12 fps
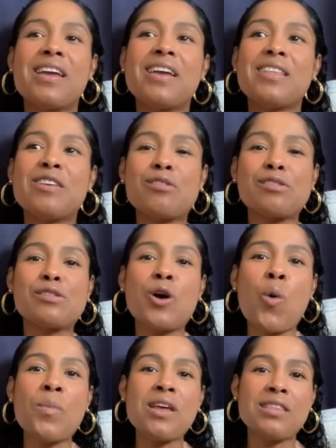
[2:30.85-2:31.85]
there's
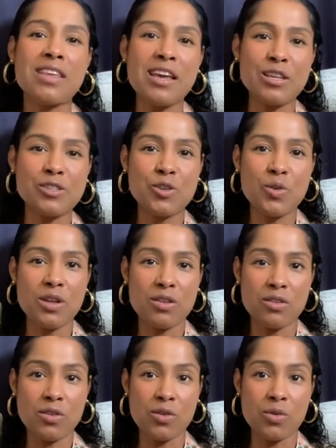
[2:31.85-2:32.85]
so many things you can
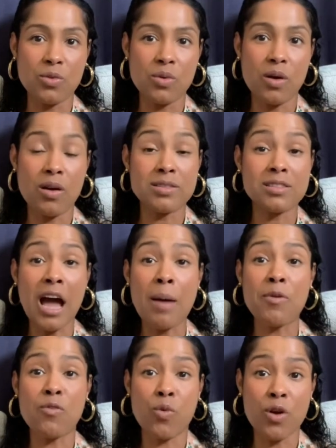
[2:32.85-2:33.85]
do on top
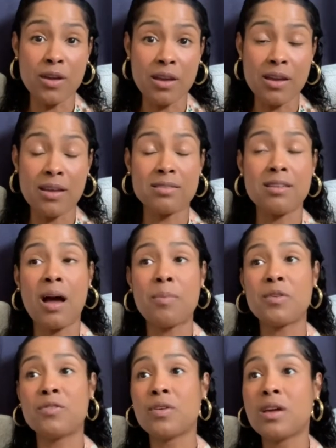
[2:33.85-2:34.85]
of working and top
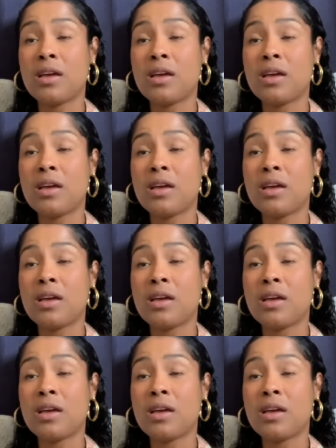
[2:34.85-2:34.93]
of